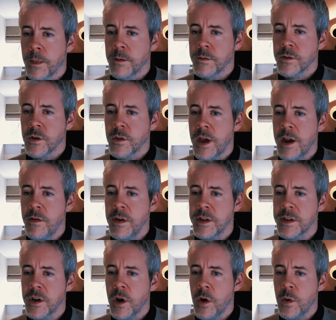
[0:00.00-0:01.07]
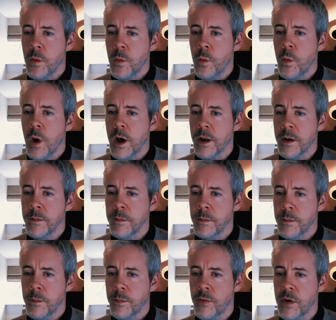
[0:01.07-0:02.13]
So there is not one
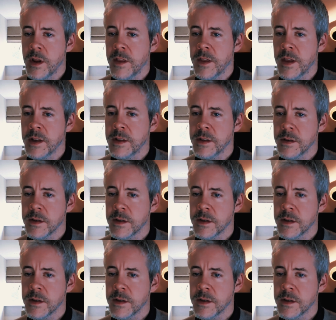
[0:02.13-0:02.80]
breathing